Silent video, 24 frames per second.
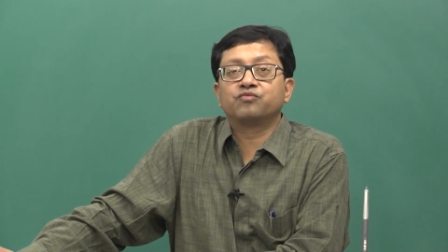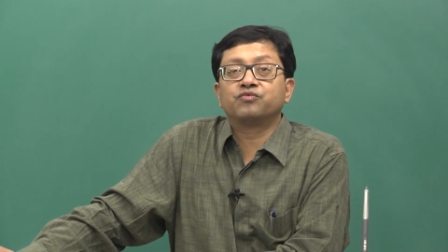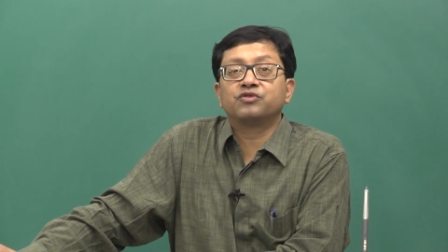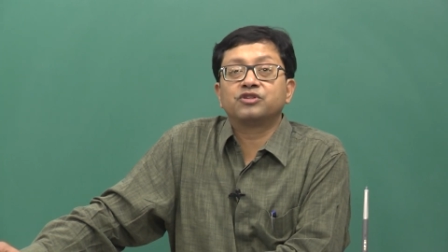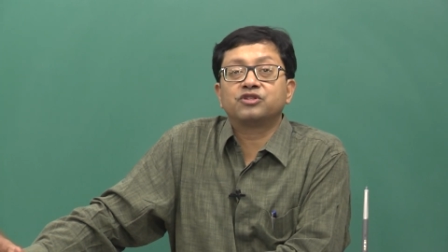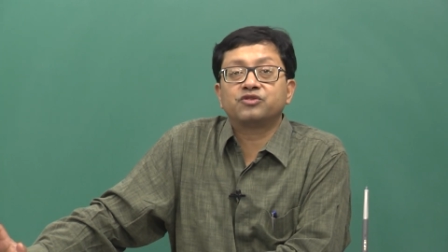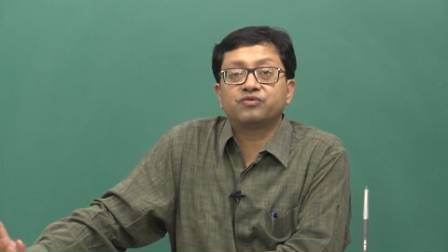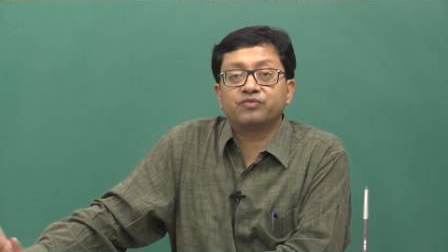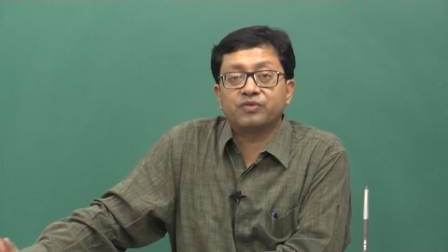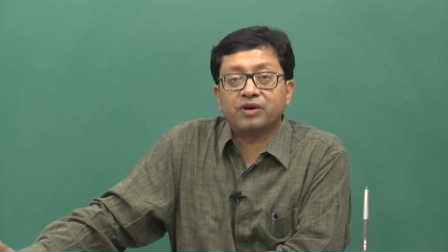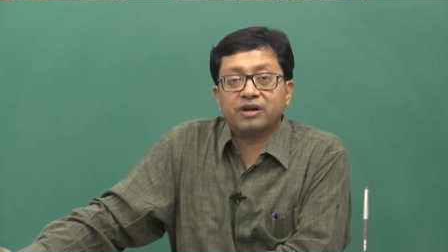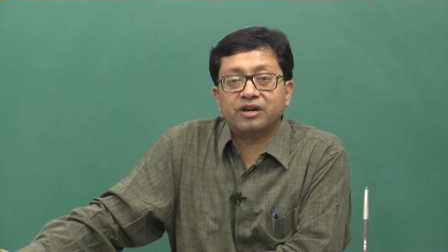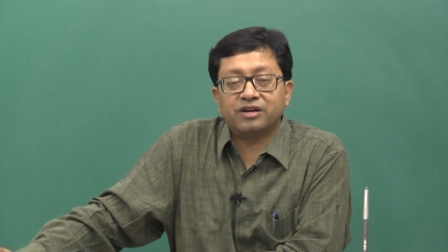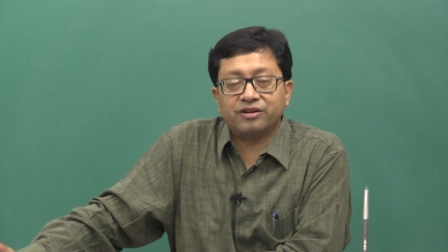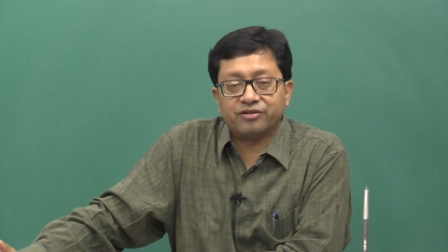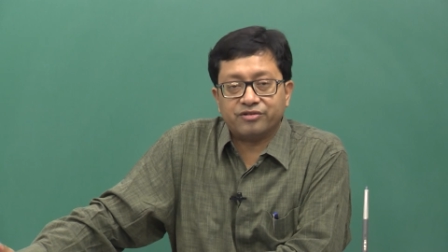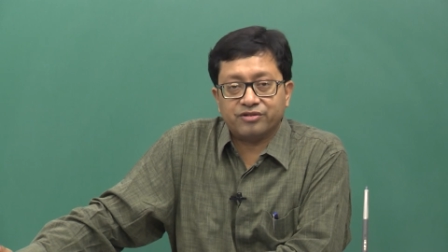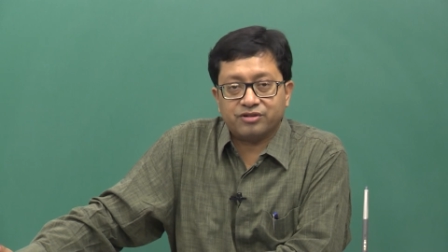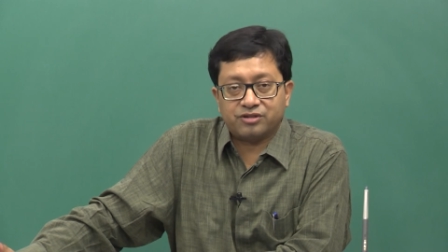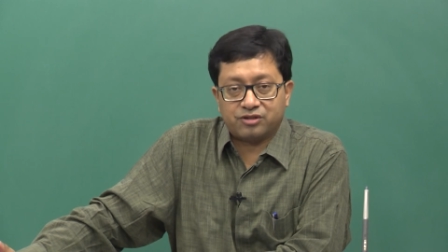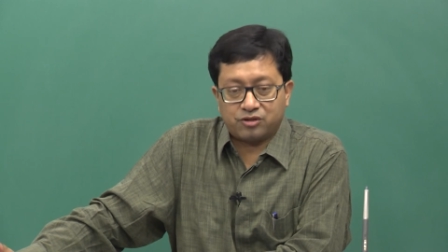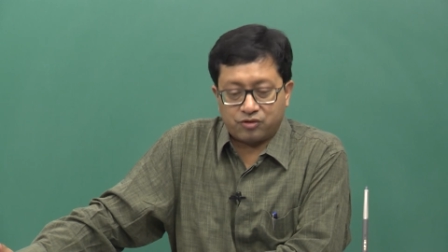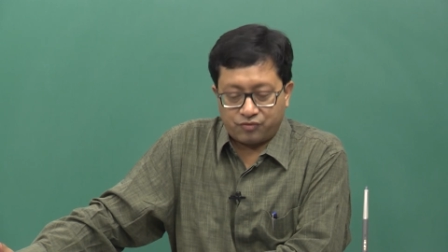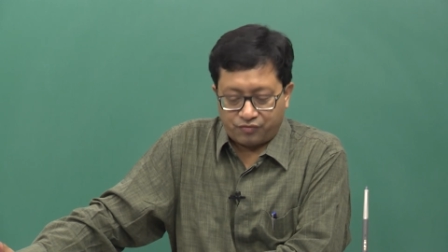which we are
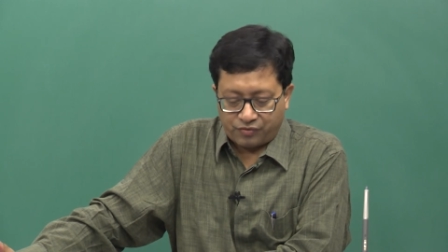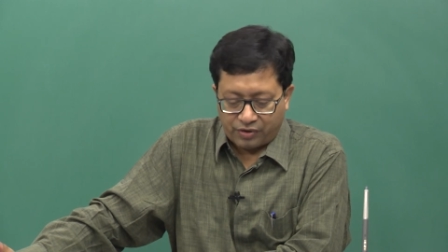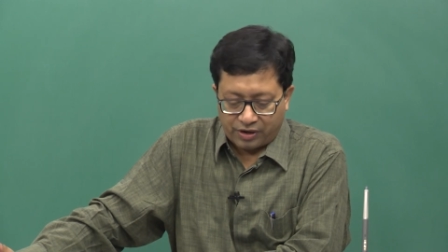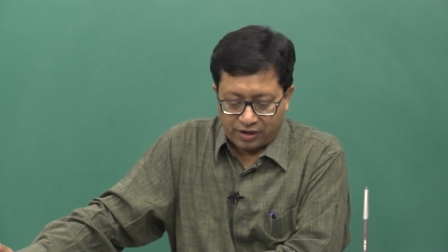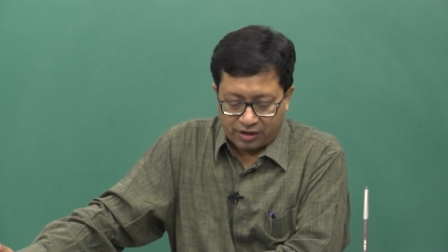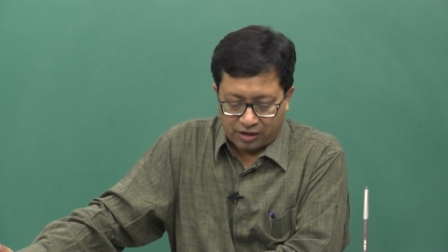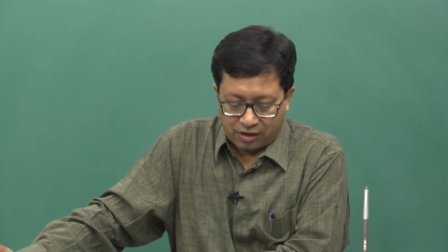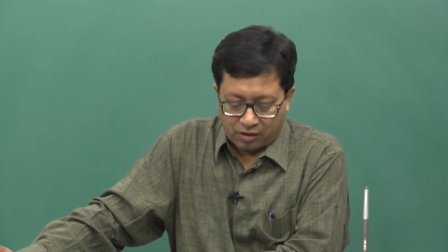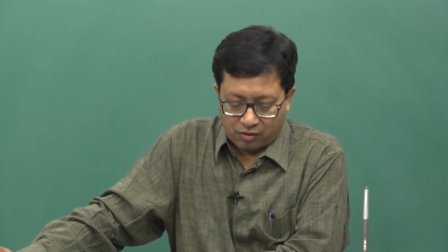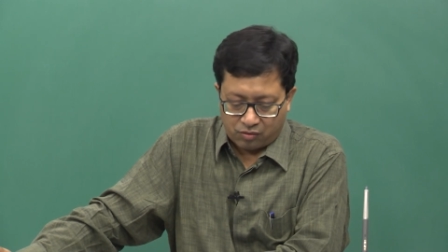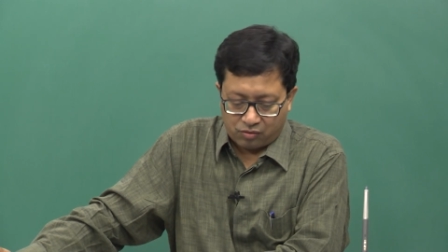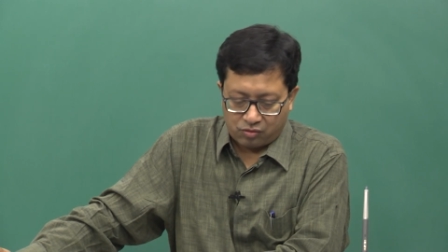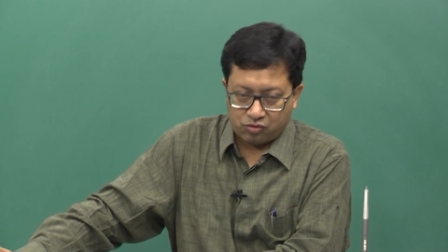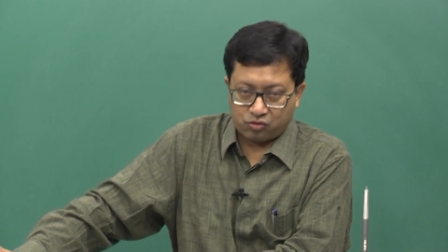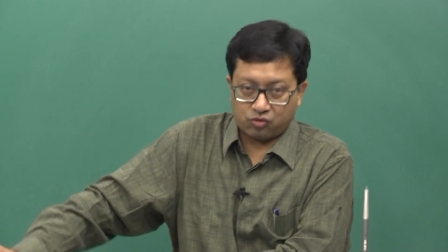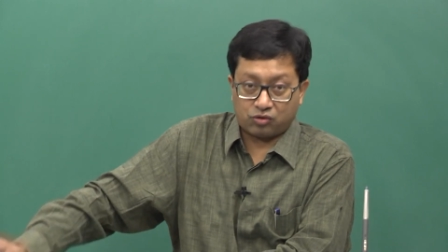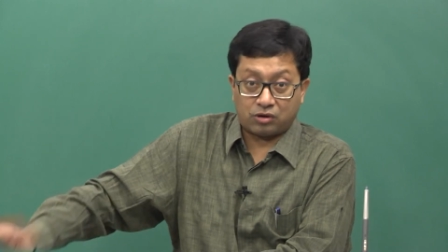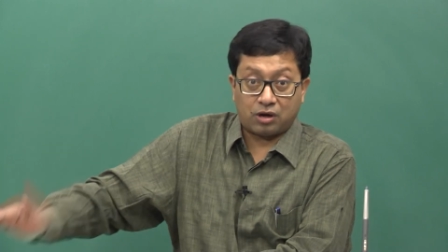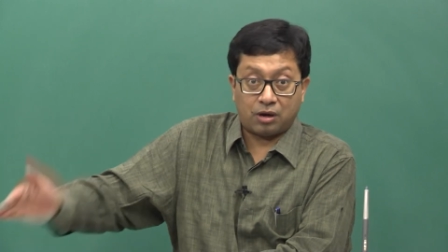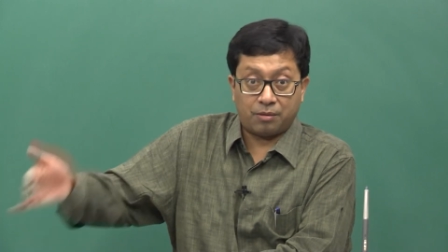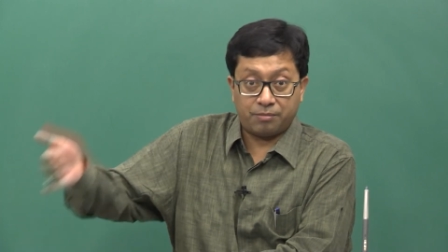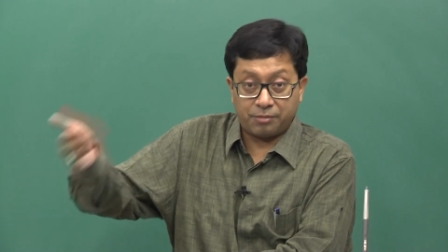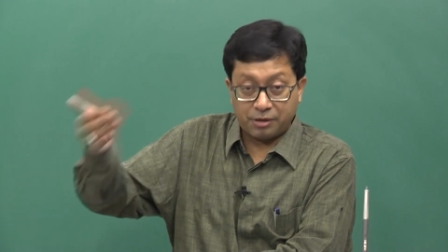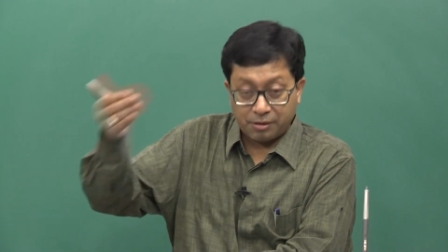interested to find out. So,
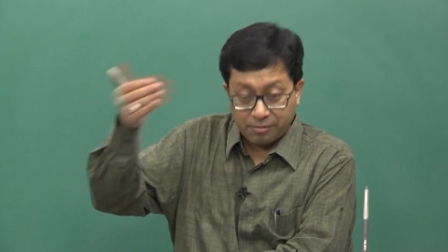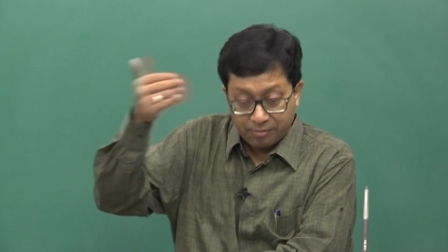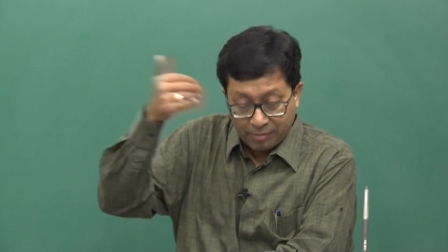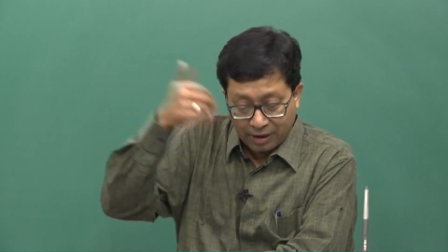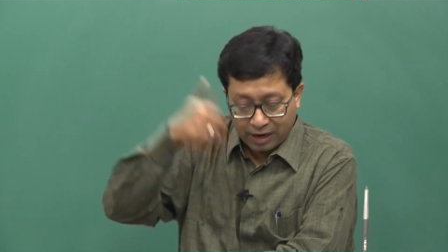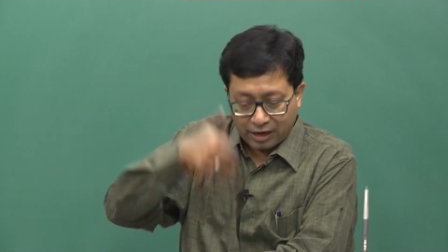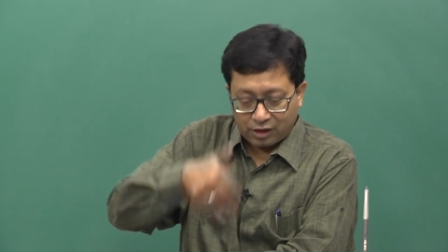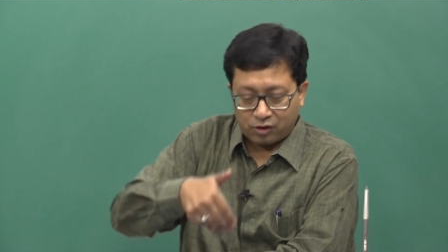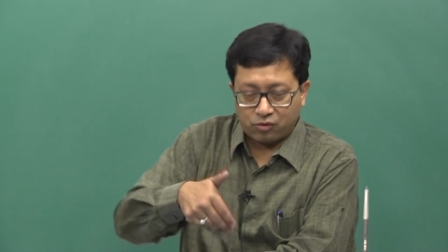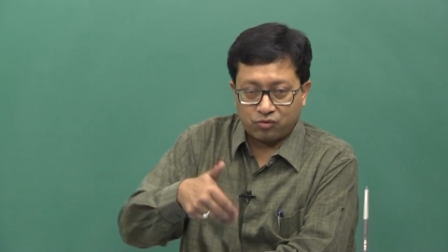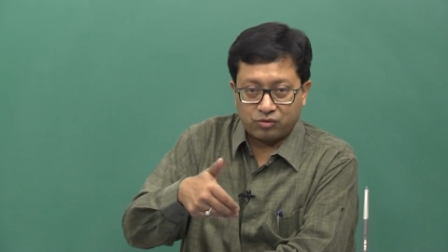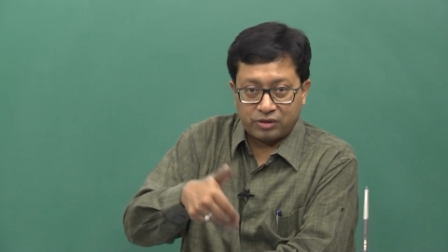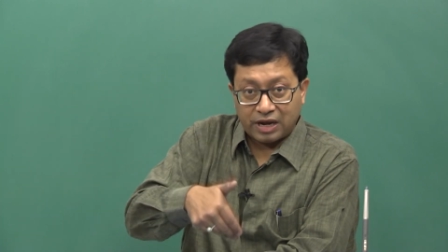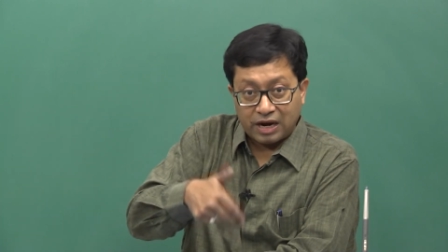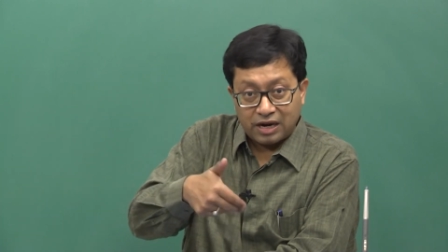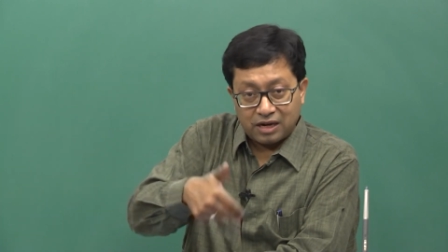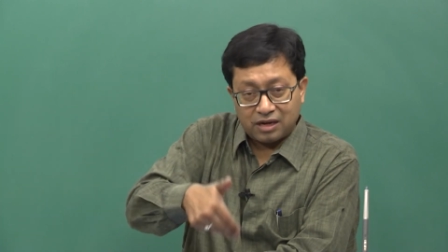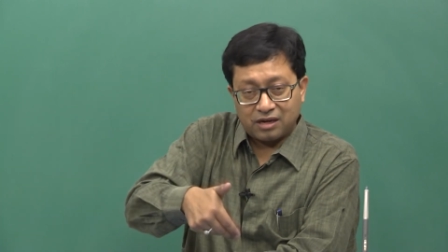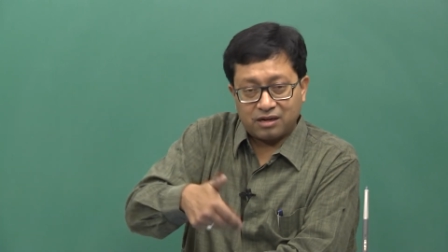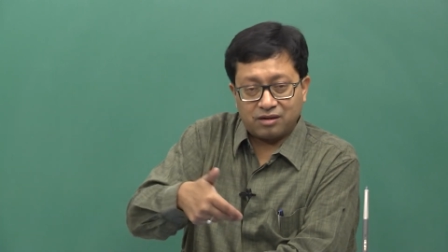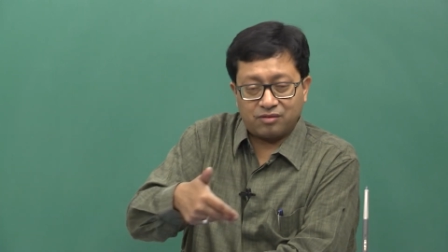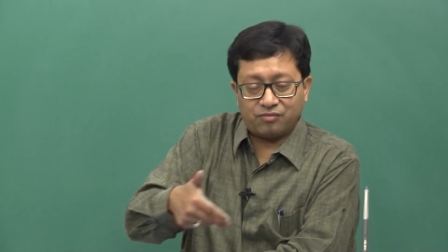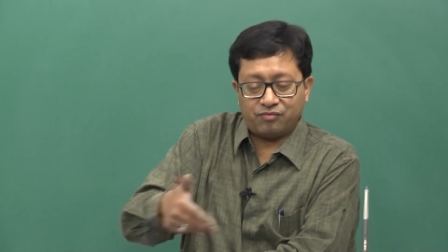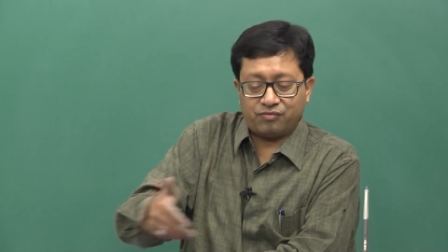coming back to that,